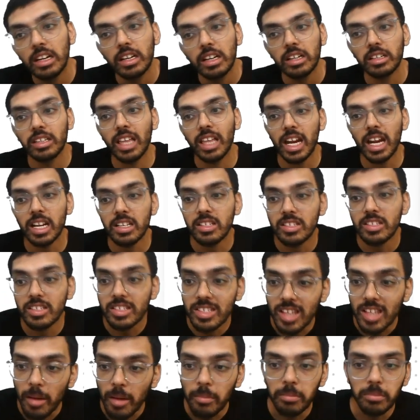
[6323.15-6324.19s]
there are
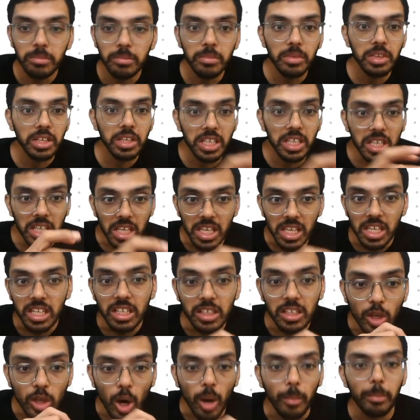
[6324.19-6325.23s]
some key
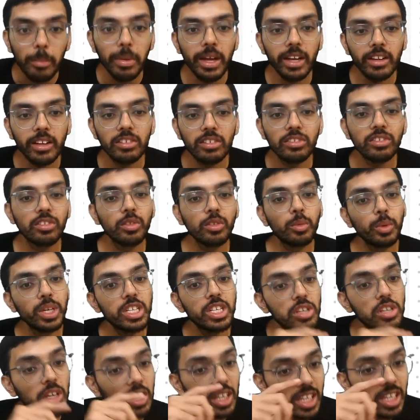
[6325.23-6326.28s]
topics which
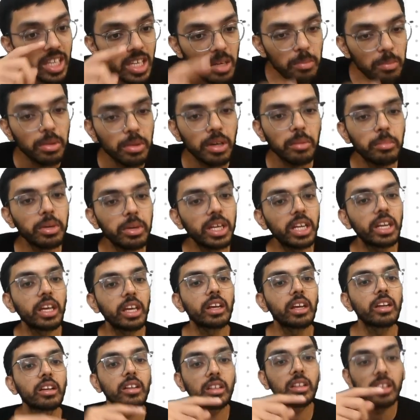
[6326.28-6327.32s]
keep
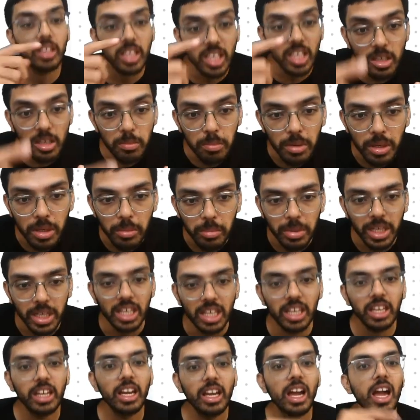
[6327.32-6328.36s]

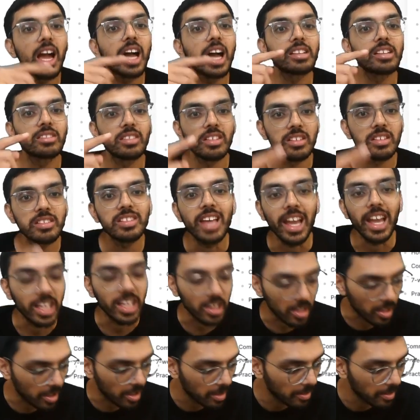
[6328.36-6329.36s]
repeating as a cycle.